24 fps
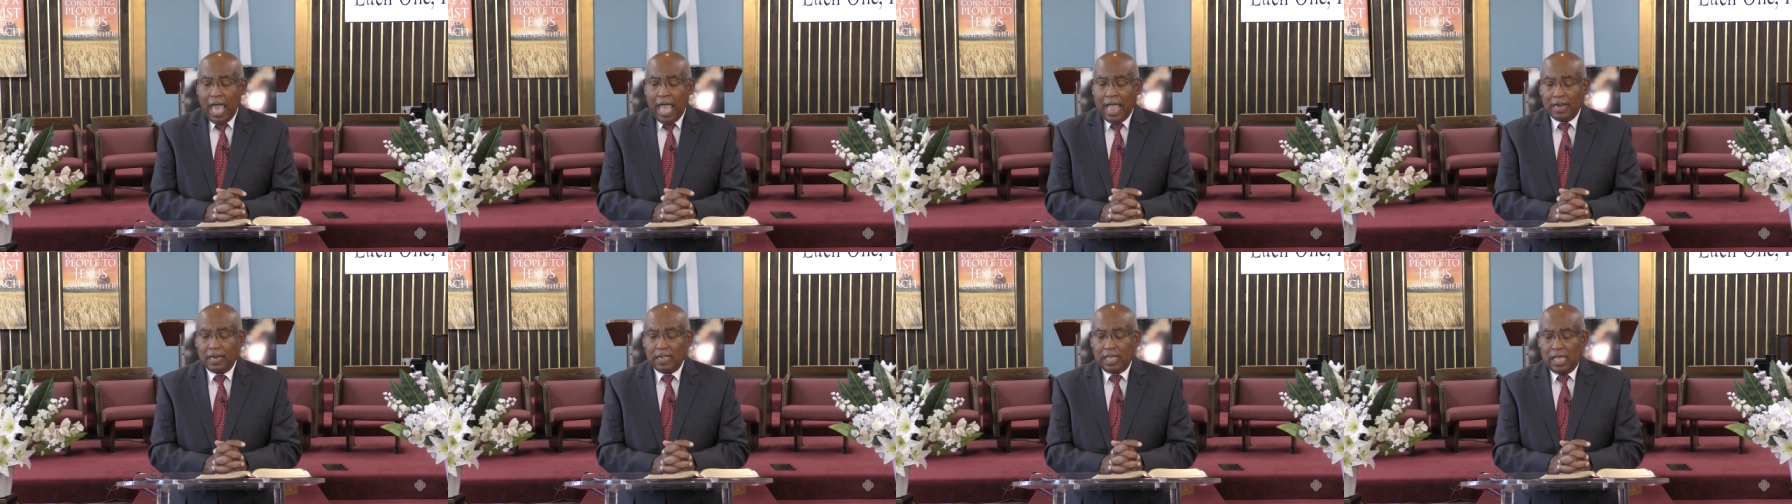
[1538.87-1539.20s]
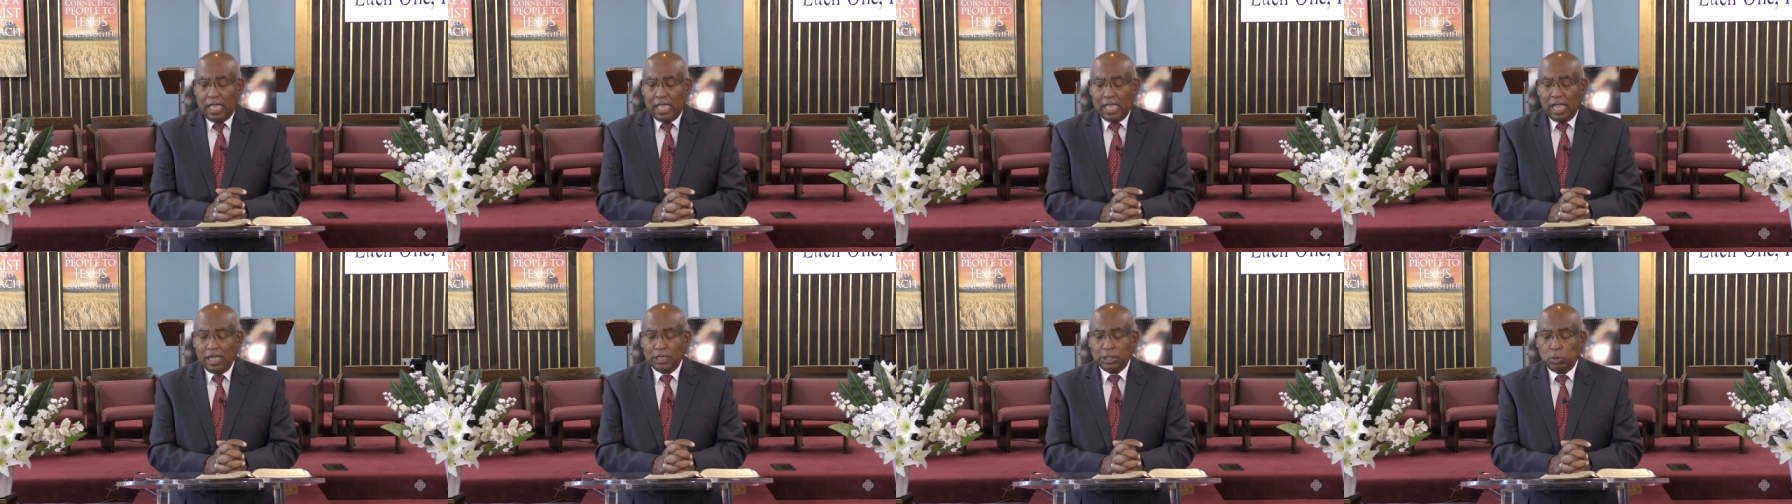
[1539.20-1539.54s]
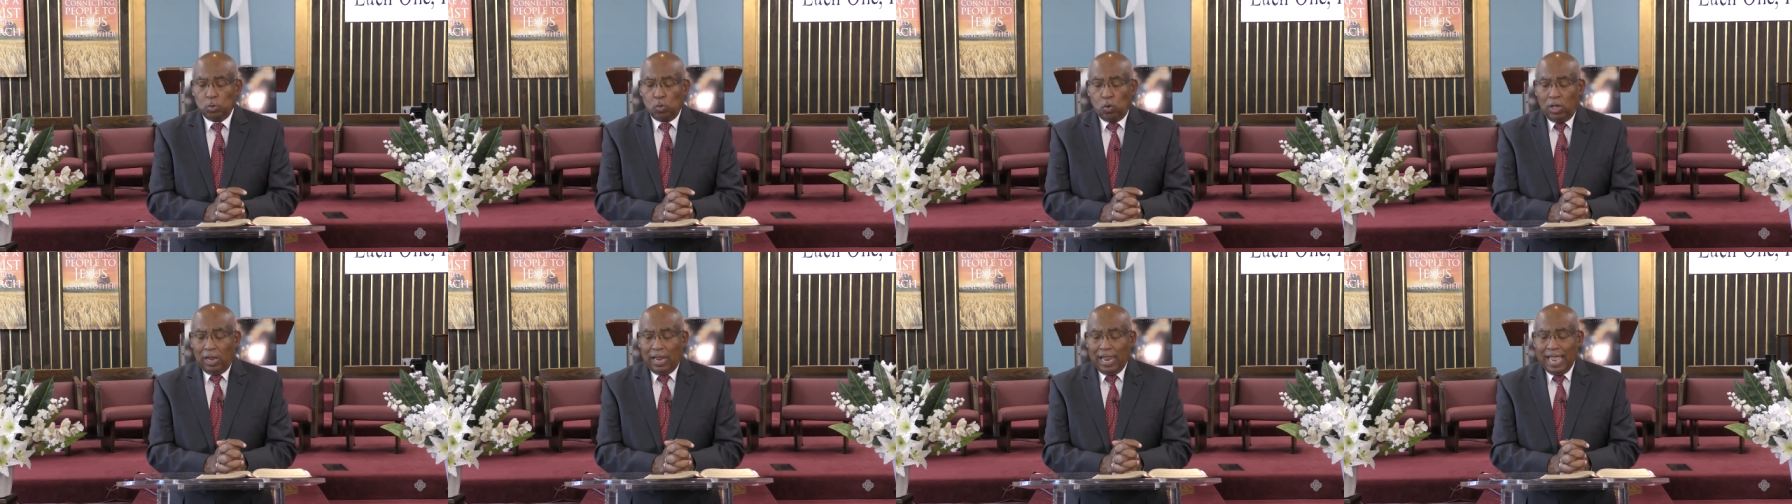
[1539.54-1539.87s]
and He
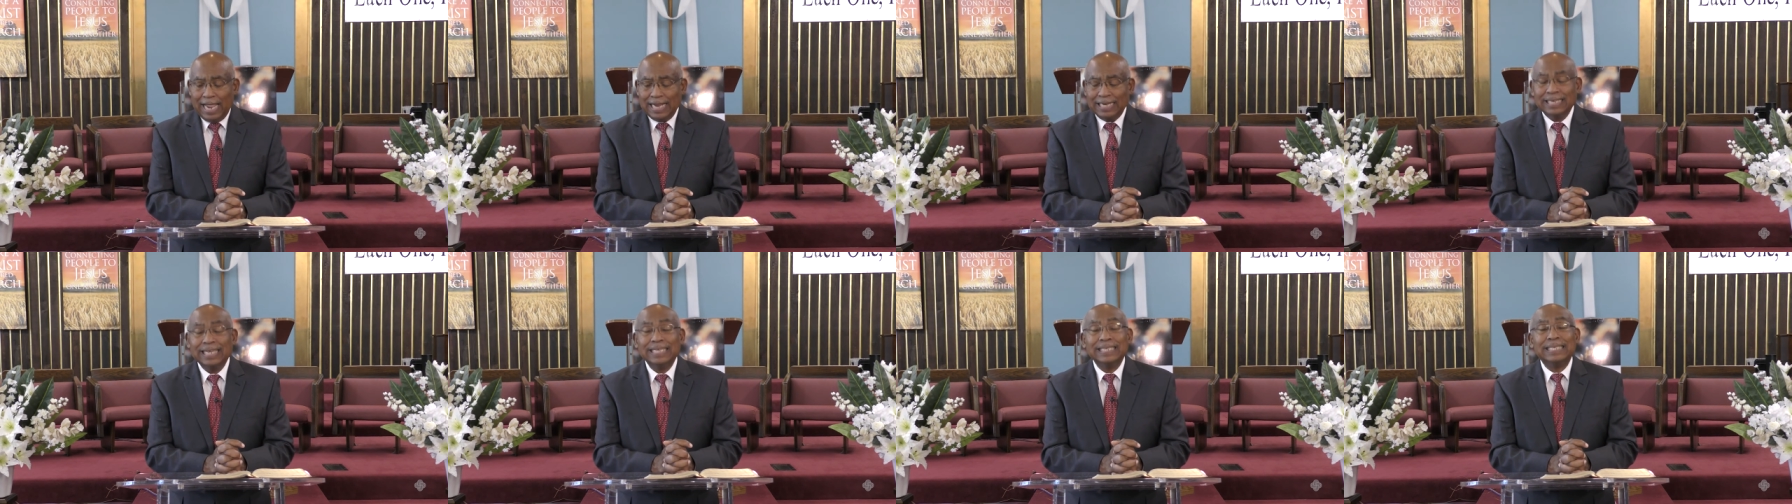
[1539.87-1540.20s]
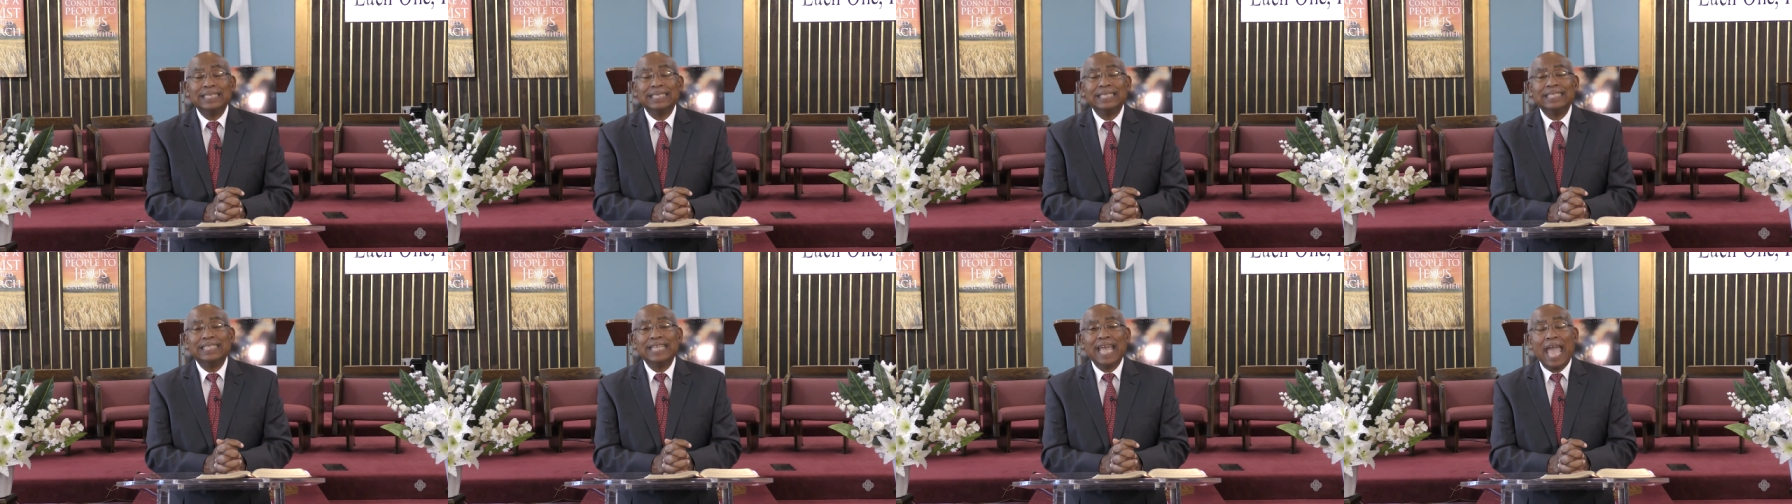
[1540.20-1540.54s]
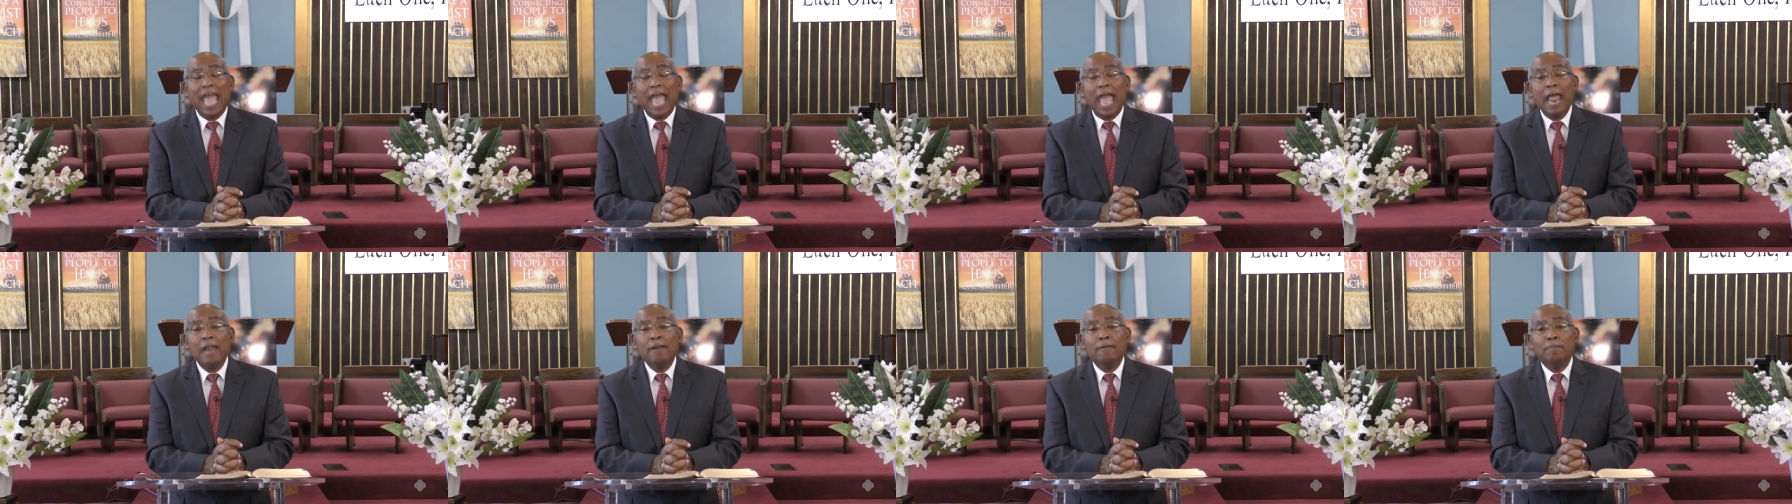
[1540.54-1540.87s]
is willing to
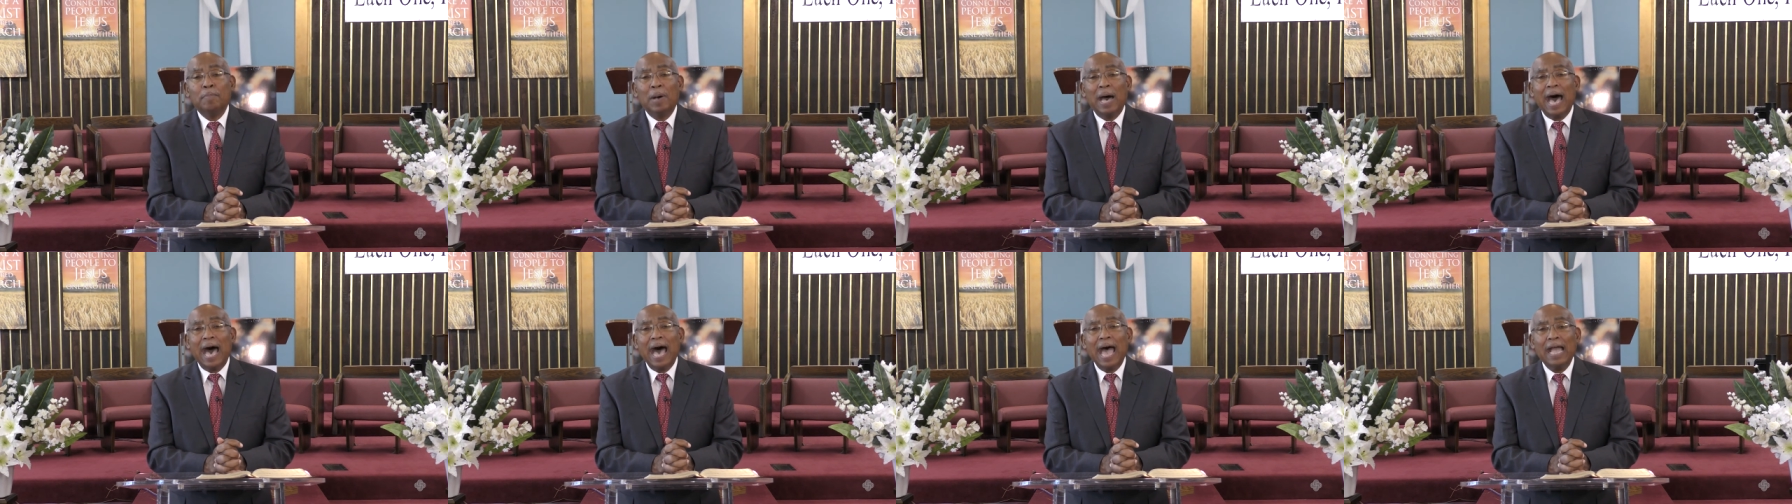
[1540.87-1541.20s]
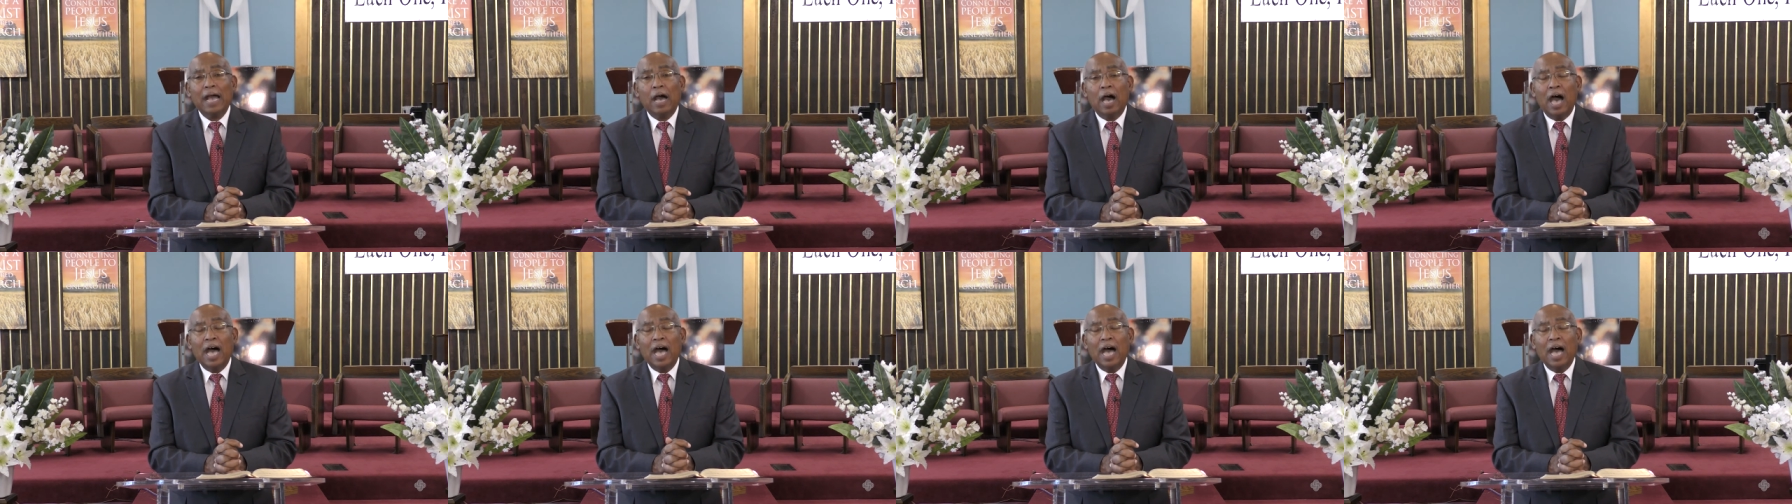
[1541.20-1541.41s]
stand by